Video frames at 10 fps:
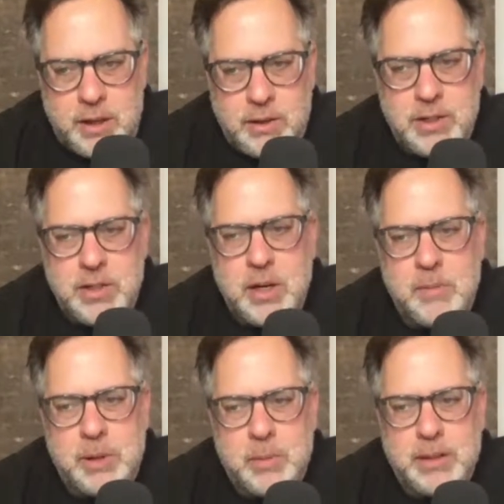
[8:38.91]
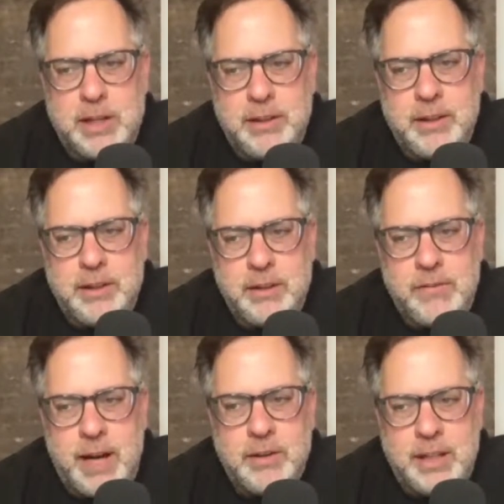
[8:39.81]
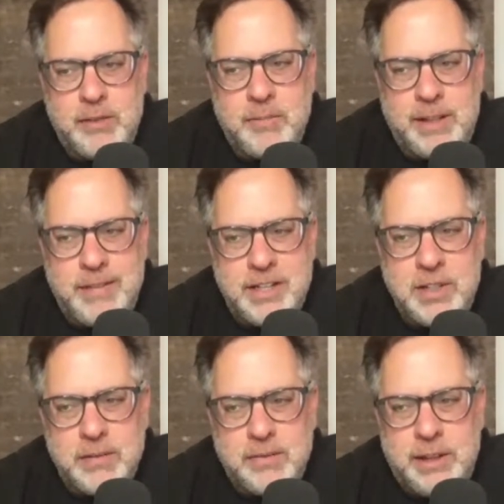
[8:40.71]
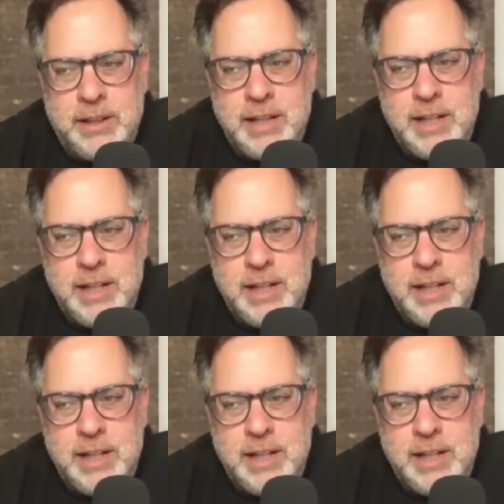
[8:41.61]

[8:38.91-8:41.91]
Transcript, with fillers: because you helped me work on the founding of my venture fund,